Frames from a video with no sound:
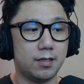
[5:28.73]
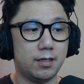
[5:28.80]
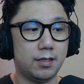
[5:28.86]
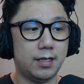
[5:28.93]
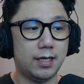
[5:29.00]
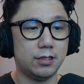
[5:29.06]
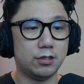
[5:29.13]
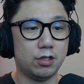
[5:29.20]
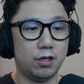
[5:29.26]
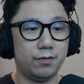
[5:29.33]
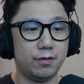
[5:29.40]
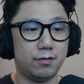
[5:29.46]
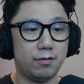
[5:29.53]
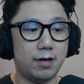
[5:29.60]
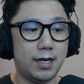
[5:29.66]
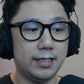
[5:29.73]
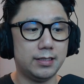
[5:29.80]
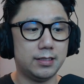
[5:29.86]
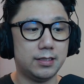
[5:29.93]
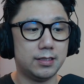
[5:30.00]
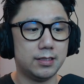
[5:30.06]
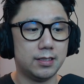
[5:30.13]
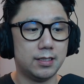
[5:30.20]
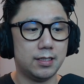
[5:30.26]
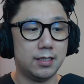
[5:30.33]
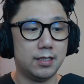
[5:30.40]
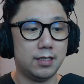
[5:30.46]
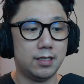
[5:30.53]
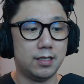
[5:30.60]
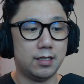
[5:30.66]
Okay, so overwrite.
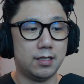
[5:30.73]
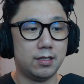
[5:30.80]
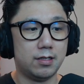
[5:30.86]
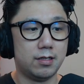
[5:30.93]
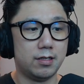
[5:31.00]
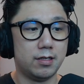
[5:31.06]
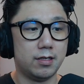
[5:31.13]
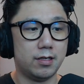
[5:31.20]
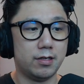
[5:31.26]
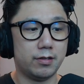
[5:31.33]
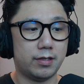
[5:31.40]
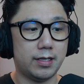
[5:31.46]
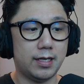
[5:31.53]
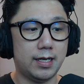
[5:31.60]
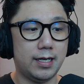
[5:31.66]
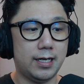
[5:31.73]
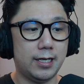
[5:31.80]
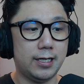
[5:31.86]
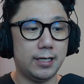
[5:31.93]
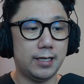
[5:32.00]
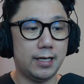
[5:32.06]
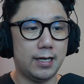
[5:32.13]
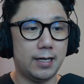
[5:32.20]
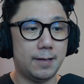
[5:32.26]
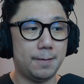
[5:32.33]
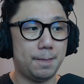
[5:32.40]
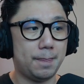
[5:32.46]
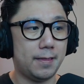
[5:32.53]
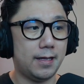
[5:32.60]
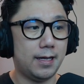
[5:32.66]
Okay.
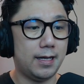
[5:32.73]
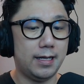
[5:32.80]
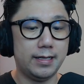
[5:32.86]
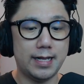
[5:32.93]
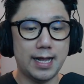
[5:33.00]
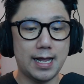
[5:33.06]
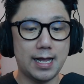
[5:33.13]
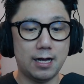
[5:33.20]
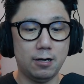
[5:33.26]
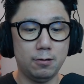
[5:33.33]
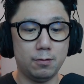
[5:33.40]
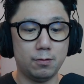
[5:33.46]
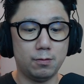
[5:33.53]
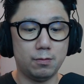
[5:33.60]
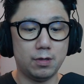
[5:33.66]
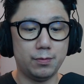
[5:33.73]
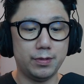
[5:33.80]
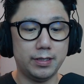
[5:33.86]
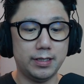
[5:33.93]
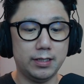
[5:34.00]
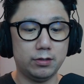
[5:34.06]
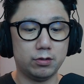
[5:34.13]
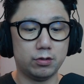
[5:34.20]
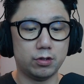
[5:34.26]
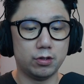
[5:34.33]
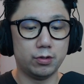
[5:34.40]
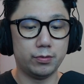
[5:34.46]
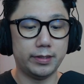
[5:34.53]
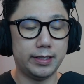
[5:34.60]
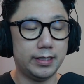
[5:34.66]
And now what we need to
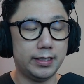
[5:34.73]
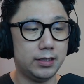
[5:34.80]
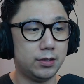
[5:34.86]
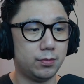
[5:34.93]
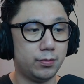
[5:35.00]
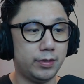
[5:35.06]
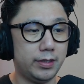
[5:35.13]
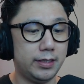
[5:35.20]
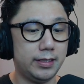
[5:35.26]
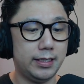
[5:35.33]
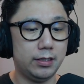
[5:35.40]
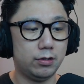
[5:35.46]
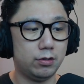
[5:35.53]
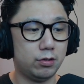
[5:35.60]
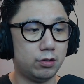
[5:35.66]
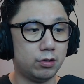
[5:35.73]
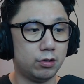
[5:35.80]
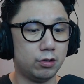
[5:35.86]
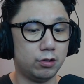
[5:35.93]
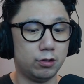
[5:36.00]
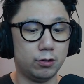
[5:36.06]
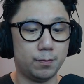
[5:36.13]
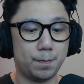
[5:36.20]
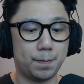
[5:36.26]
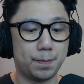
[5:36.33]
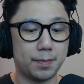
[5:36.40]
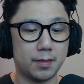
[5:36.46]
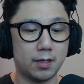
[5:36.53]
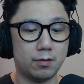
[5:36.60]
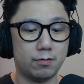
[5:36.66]
do is we need to
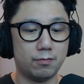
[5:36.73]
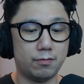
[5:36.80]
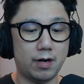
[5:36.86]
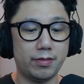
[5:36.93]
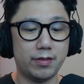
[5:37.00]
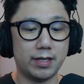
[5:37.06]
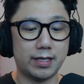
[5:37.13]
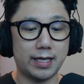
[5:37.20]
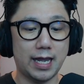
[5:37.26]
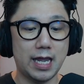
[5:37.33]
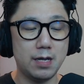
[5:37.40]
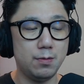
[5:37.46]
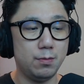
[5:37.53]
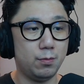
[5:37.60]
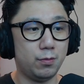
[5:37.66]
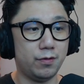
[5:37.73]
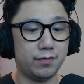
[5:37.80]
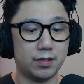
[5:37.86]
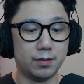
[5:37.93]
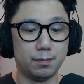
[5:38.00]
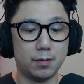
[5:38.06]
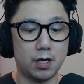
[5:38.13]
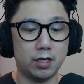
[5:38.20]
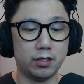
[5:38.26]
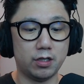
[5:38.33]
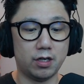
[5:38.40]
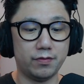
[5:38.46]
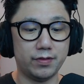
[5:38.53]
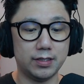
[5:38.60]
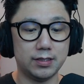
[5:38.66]
run the game with the mod,
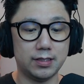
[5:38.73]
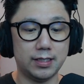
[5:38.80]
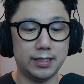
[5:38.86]
obviously.